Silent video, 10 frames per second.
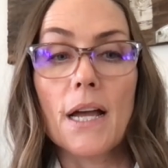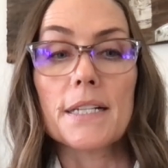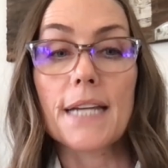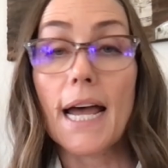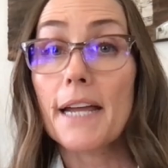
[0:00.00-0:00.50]

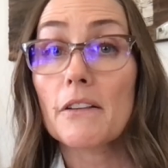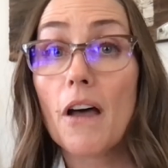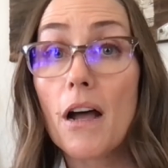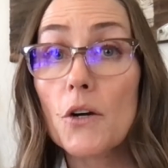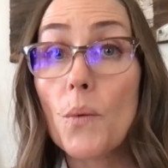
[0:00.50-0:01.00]

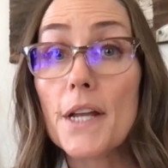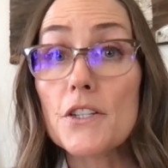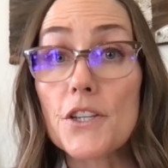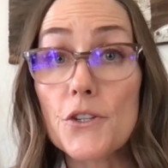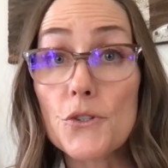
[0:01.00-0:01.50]
Dialogue, when
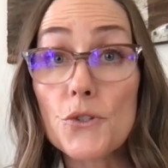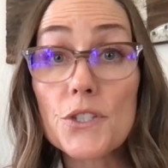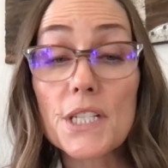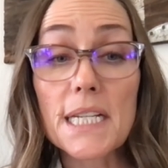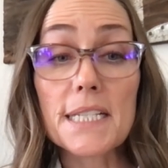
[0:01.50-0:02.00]

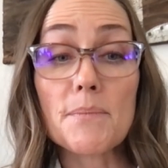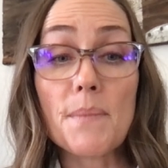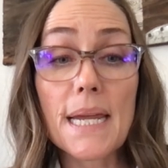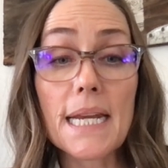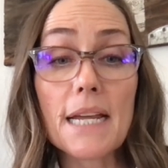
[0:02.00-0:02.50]
used, is
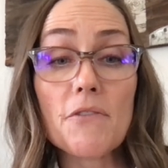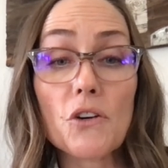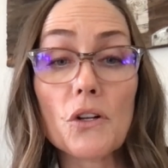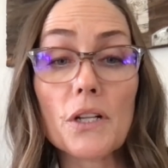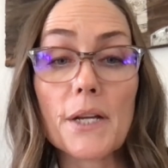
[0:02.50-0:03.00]

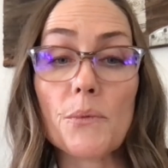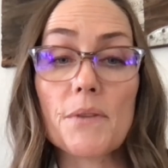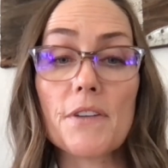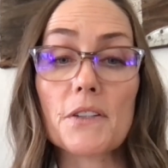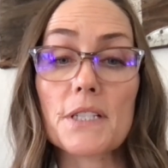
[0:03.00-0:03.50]
meaningful. It
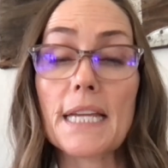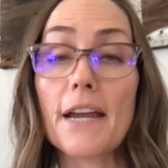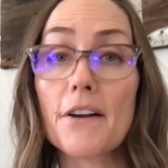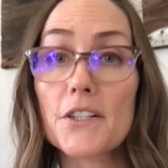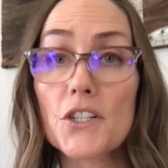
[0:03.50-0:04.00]
reveals
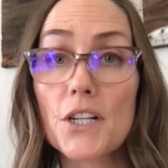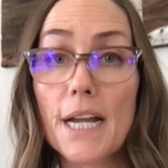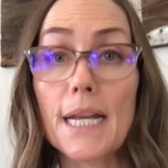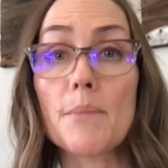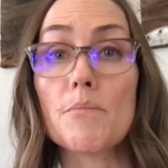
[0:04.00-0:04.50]
character
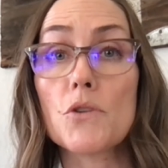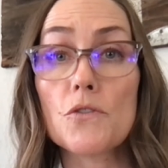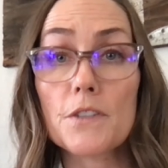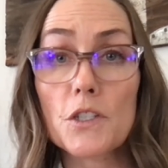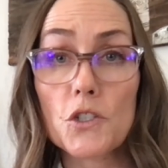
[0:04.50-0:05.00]
and it
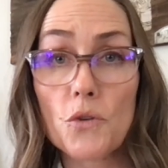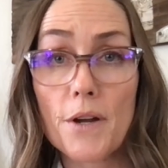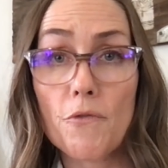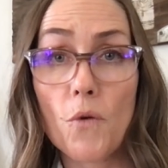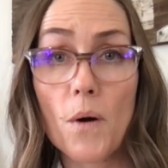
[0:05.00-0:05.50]
moves the story
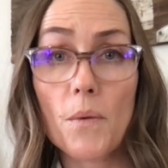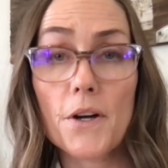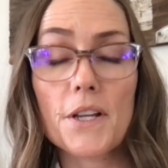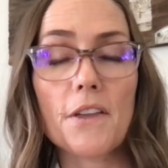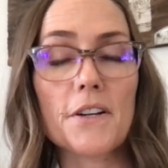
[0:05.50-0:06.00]

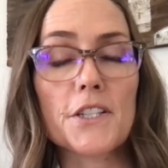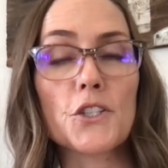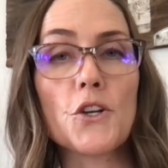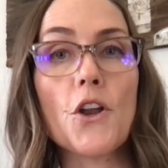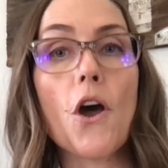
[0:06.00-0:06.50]
forward. There is
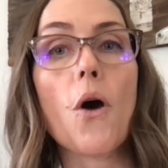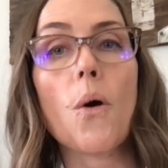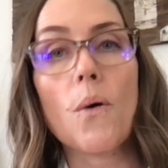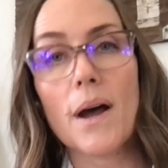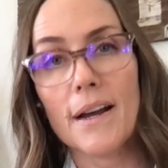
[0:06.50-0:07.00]

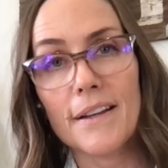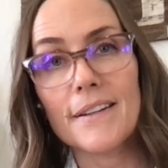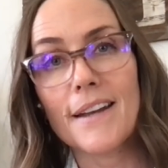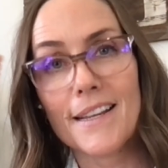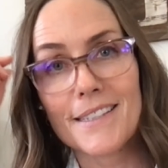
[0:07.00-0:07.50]
no
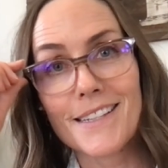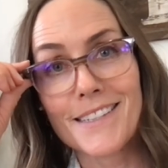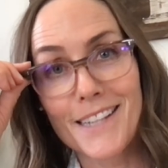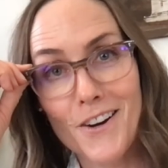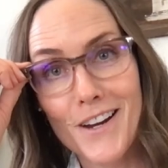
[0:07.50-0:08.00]

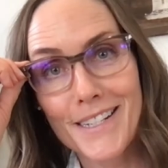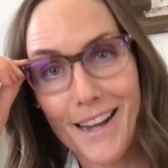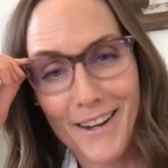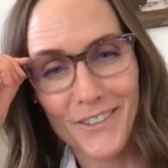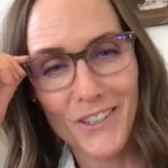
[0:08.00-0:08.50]
unnecessary
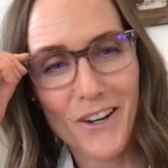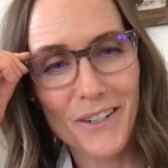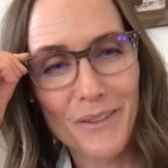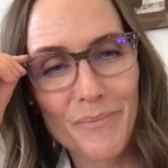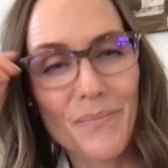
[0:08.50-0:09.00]
dialogue.